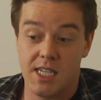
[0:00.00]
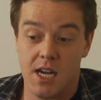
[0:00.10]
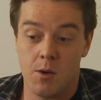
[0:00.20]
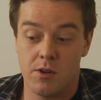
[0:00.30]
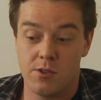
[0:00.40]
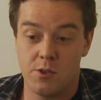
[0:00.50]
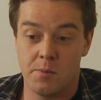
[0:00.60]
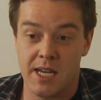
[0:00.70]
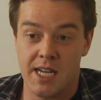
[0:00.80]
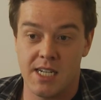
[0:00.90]
I want to do the
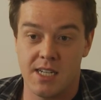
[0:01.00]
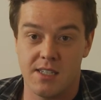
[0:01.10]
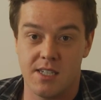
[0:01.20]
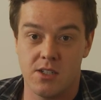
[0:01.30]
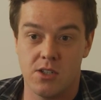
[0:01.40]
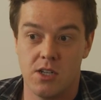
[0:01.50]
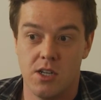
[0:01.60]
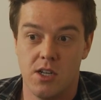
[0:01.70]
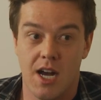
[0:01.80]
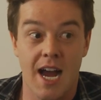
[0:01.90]
band until
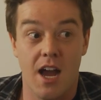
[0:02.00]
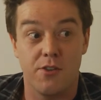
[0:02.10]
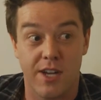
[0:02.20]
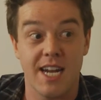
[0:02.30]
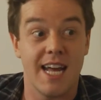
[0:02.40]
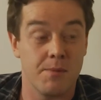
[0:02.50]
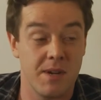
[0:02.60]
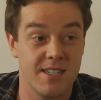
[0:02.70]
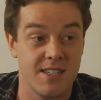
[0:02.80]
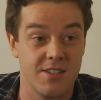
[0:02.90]
I either get it out of
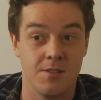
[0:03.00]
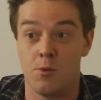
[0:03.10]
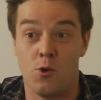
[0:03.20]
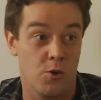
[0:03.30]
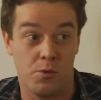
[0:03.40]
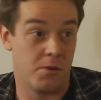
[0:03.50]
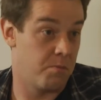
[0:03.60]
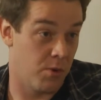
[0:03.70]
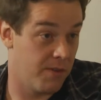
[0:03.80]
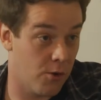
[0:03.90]
my system or
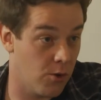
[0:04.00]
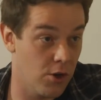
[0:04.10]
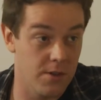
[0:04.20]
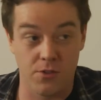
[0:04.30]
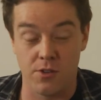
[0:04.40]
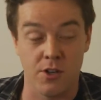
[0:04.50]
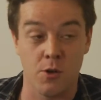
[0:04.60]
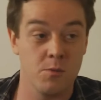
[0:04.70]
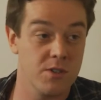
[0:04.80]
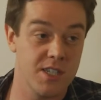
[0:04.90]
we fall over and
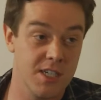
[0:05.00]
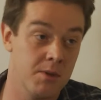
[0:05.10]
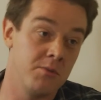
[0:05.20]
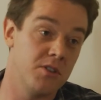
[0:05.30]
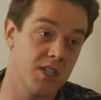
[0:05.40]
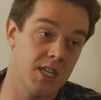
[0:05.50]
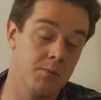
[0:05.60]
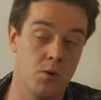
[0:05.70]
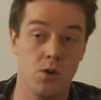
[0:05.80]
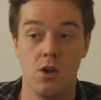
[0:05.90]
no one wants to hear my music
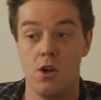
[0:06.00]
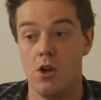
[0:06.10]
anymore.